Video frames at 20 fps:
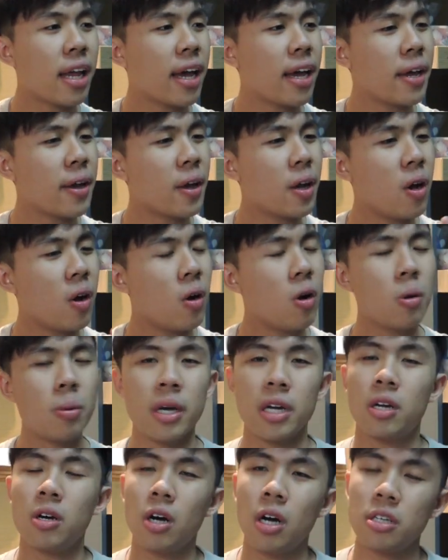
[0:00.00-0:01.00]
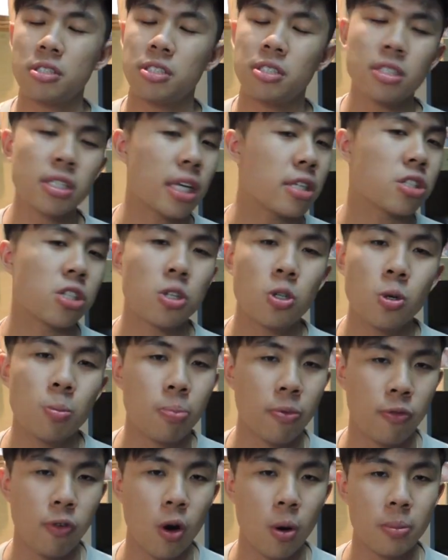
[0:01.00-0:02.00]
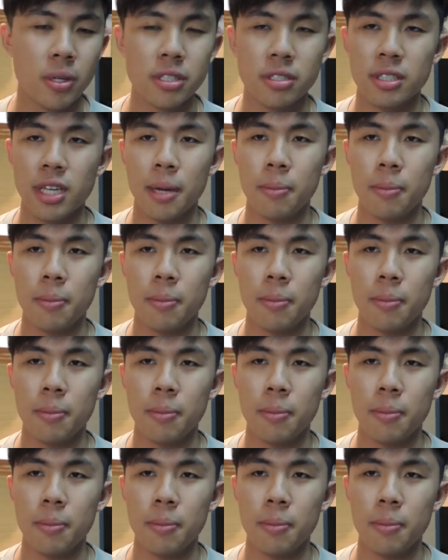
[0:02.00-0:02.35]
like, oh my god, such a good performance.